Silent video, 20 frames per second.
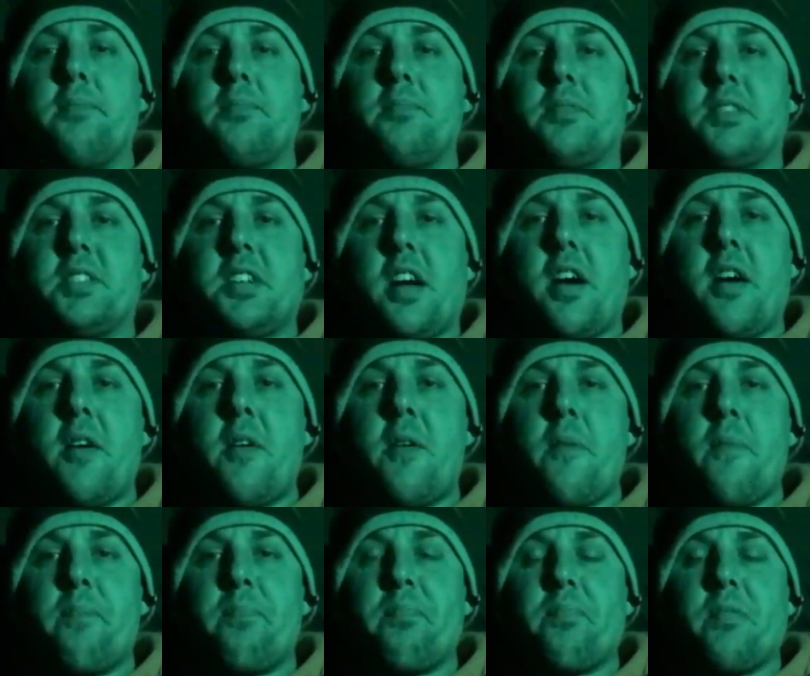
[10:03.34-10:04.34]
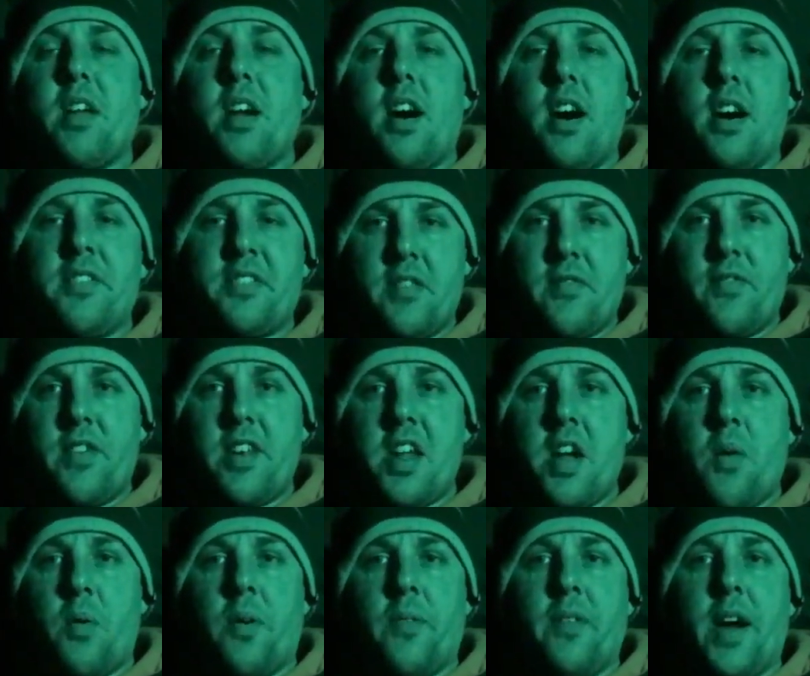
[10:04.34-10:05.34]
So I did a
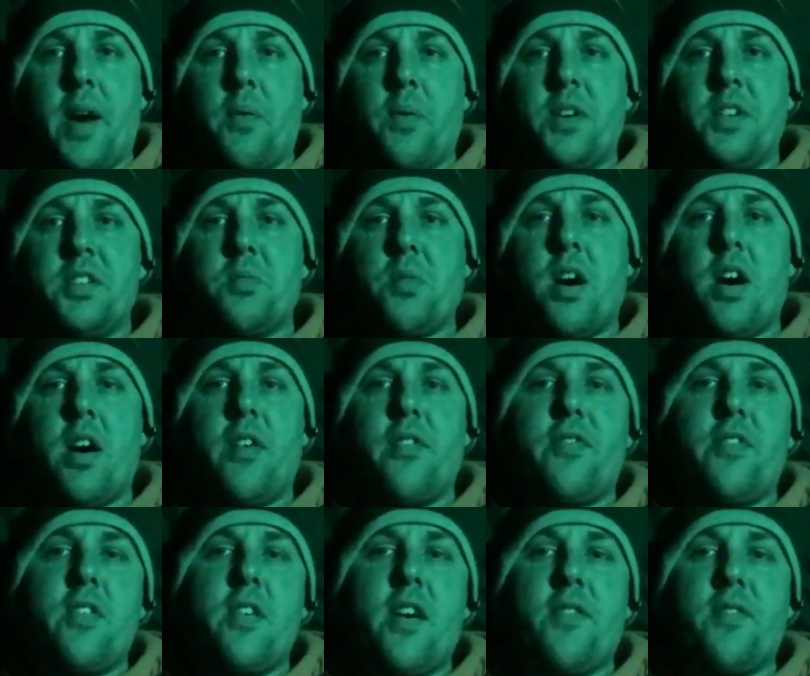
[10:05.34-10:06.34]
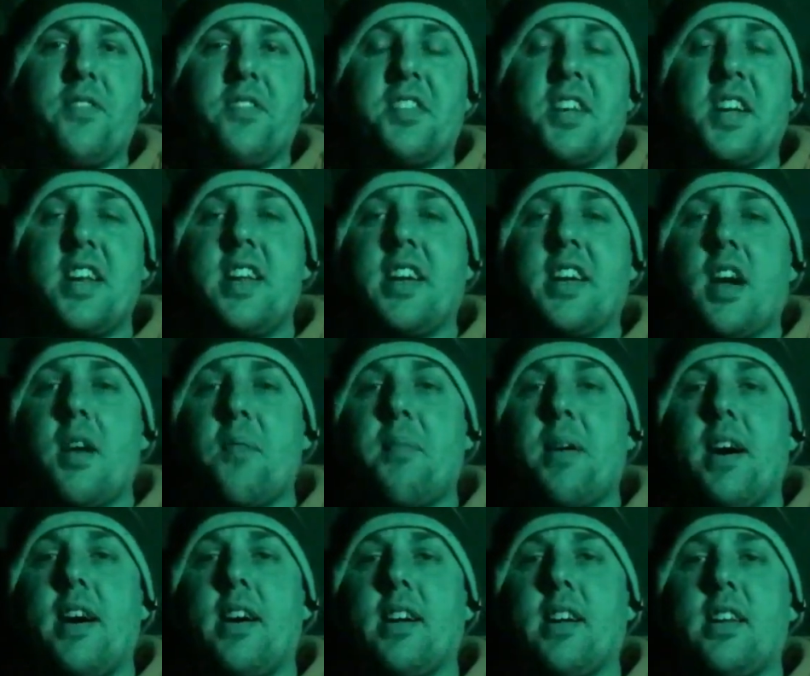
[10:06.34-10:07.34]
video on that one as well. If you haven't seen it, go
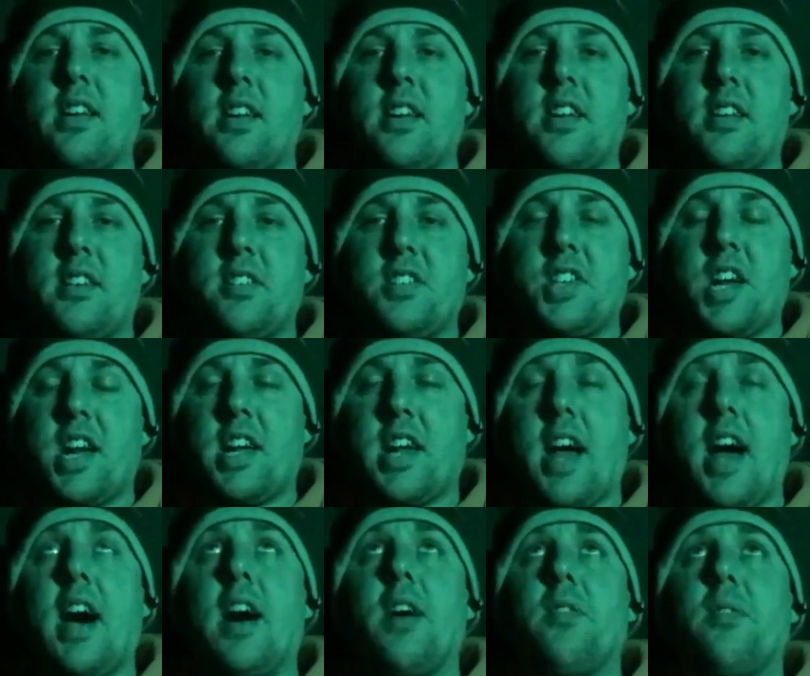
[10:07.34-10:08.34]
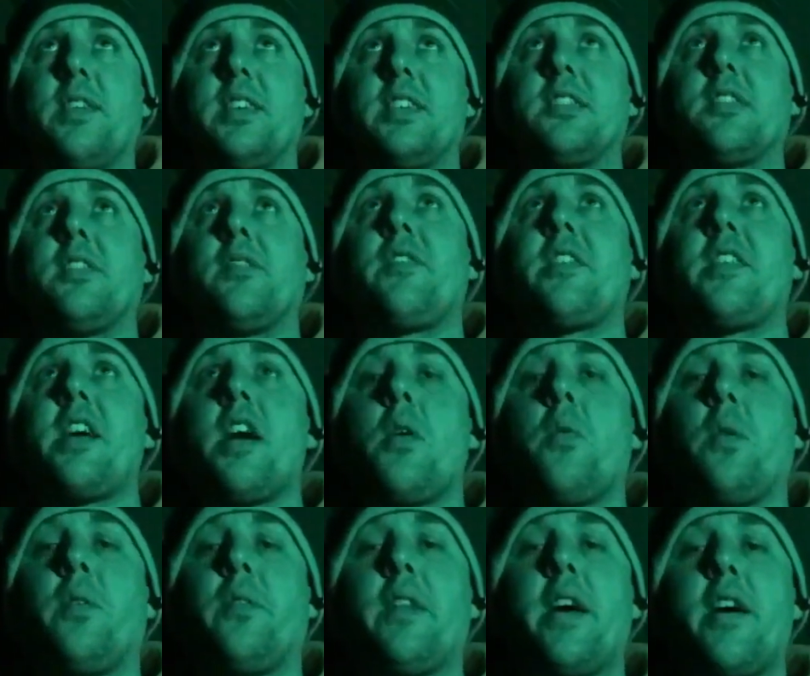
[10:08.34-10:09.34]
back, you can check it out. There's a
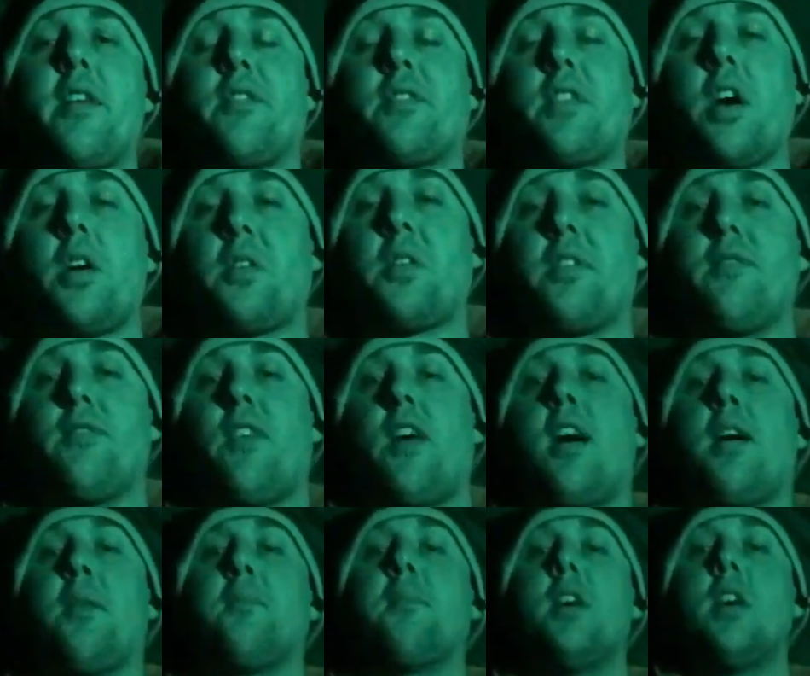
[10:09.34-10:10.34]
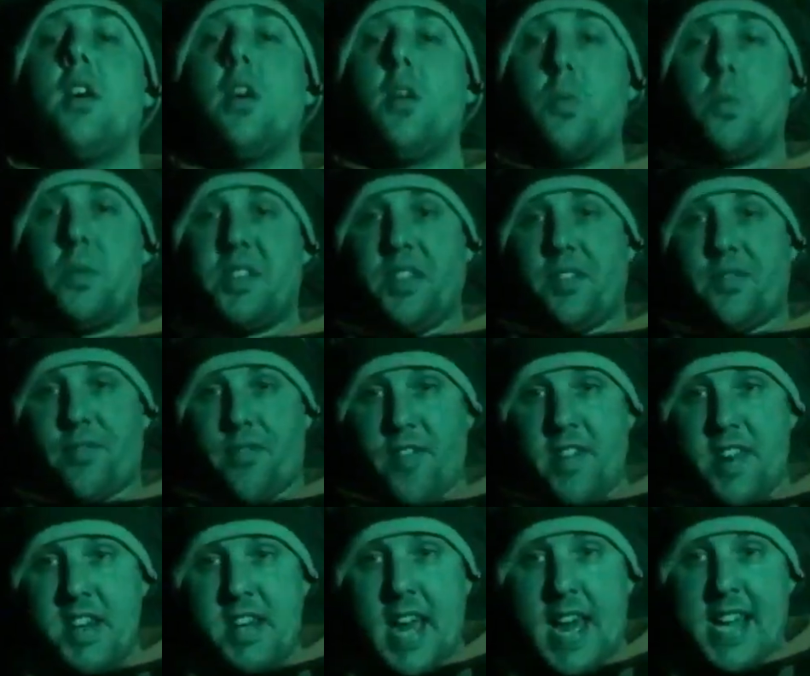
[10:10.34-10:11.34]
video on there of Coking Farm. We did
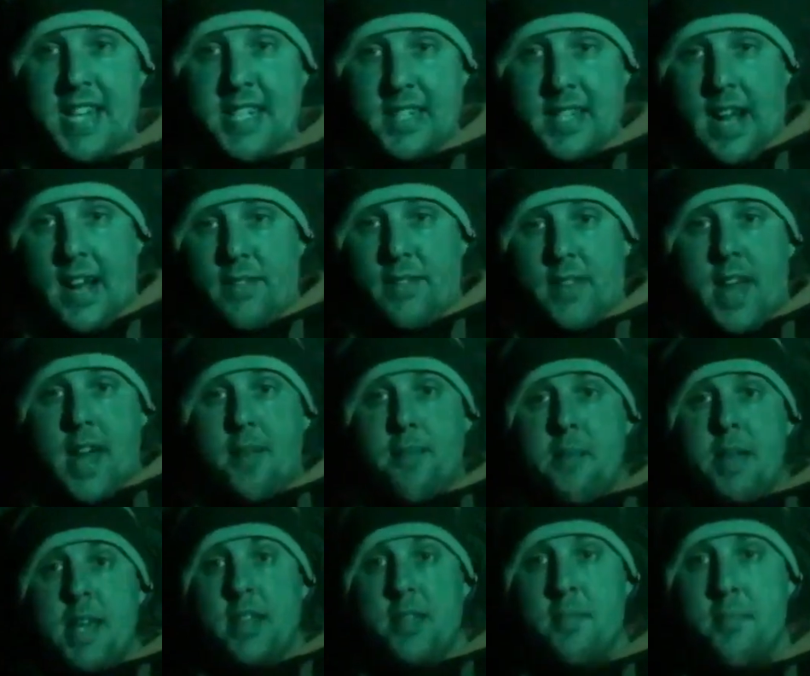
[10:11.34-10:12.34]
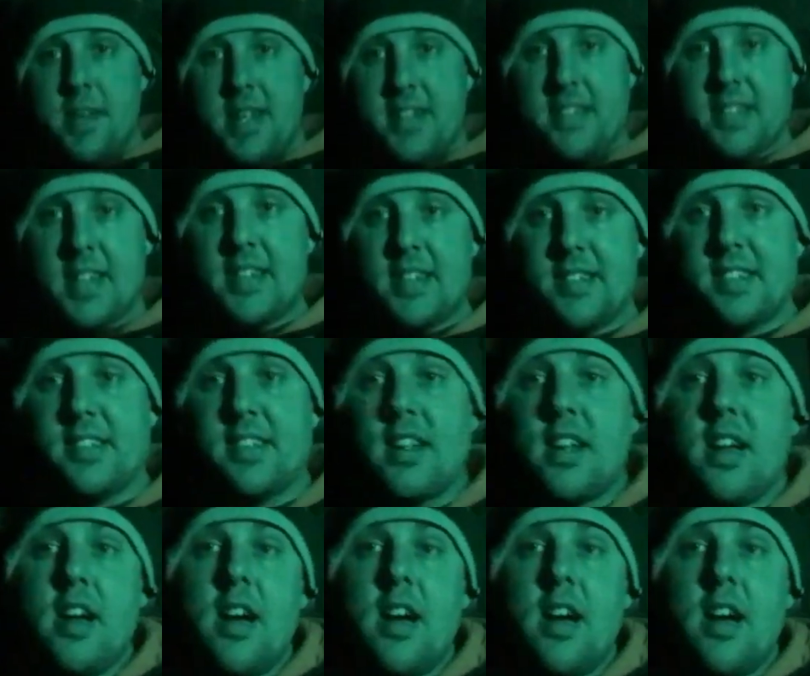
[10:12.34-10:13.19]
3 days down there, me and the missus.